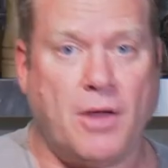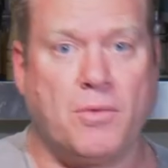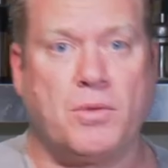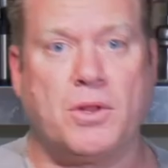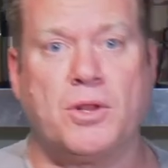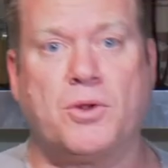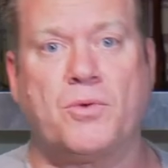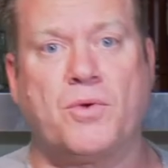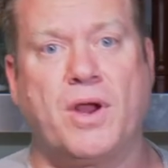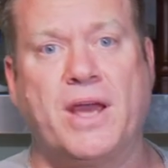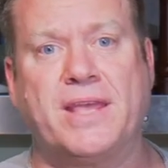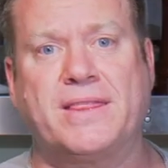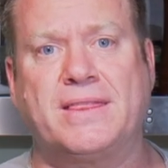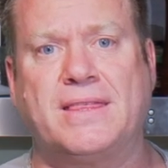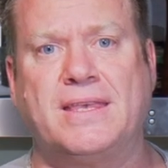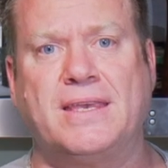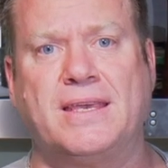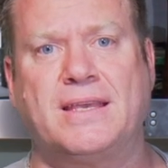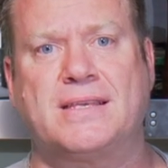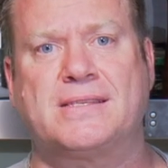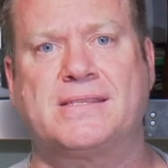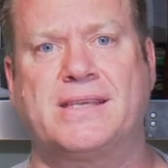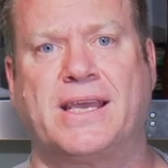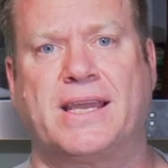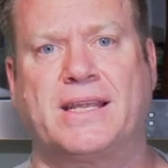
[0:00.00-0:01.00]
I will write the
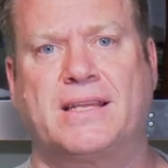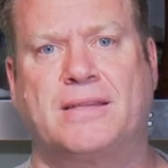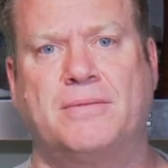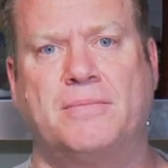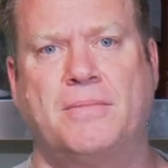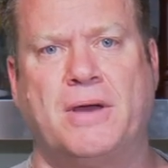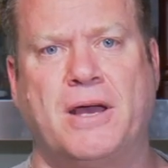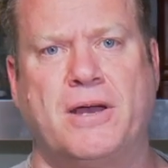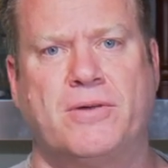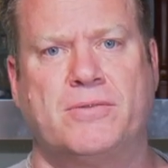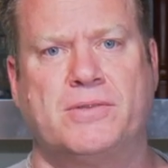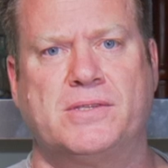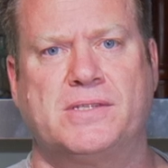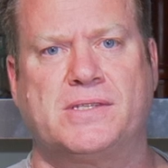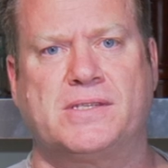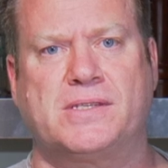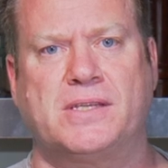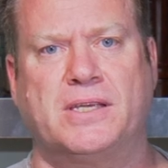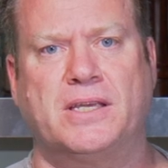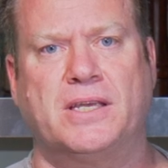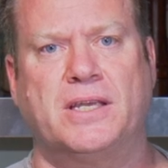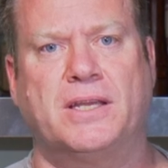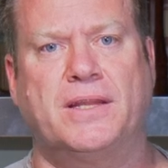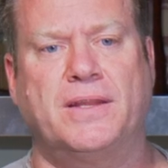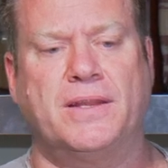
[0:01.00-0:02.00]
exact amounts
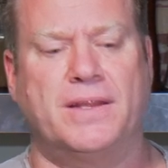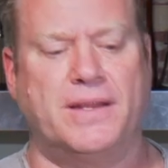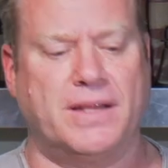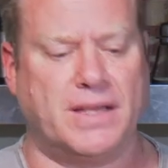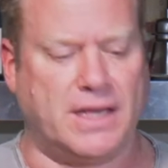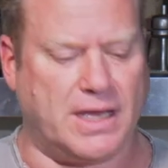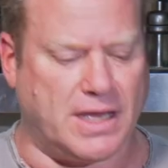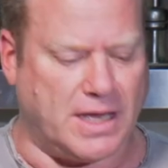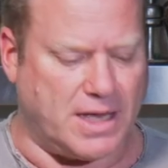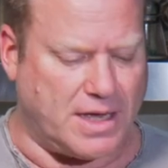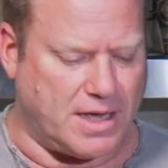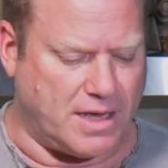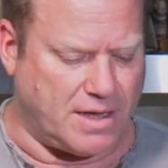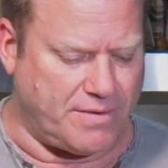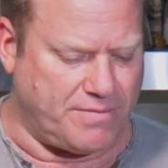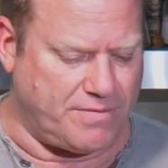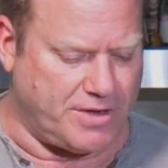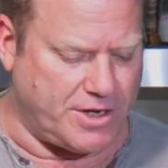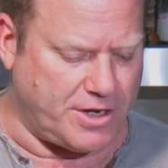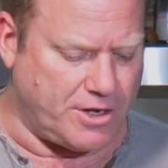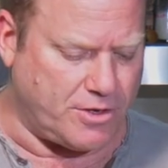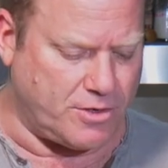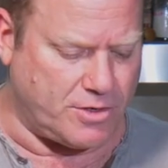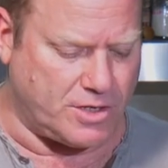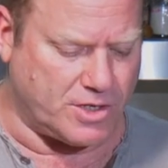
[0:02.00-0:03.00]
in the
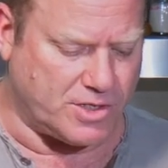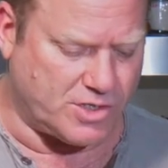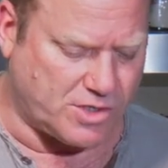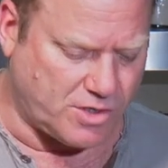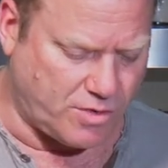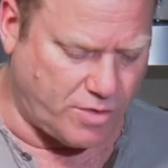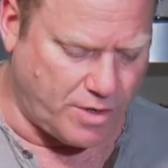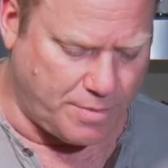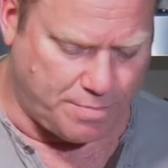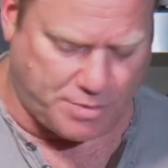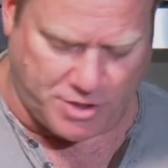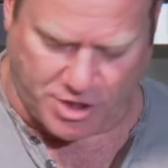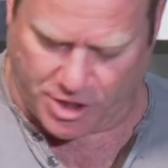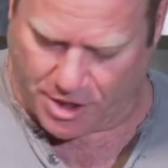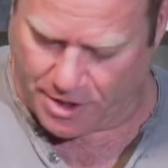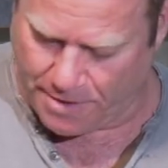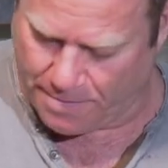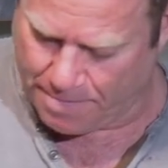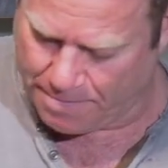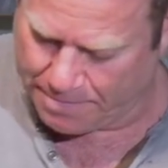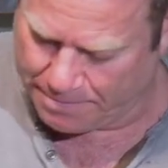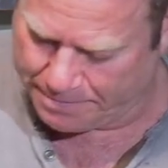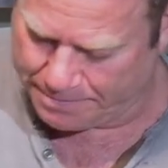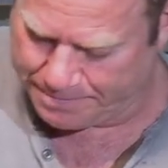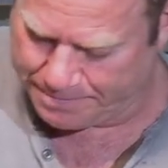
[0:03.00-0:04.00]
video description.